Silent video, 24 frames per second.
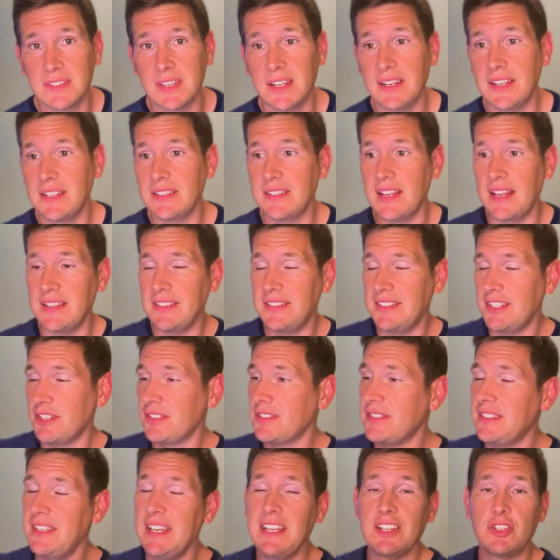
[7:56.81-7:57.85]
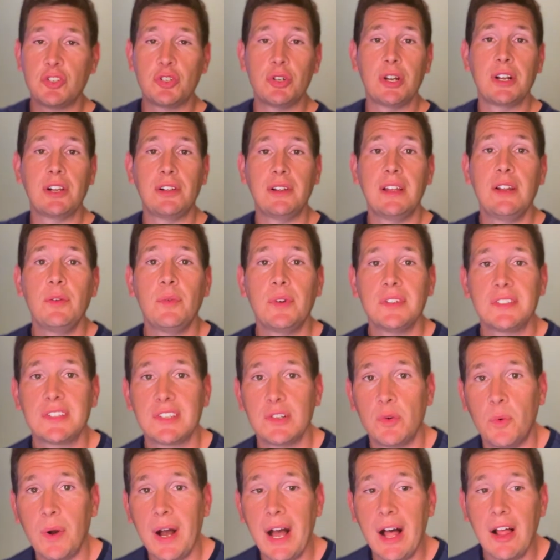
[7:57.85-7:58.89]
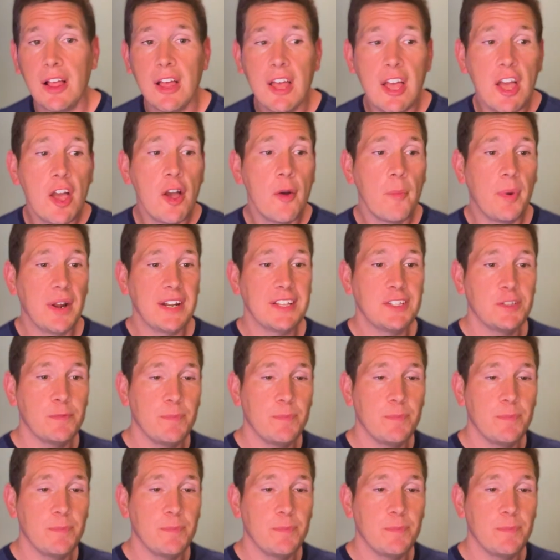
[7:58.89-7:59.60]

and it, I still see it trickle in once in a while, but it's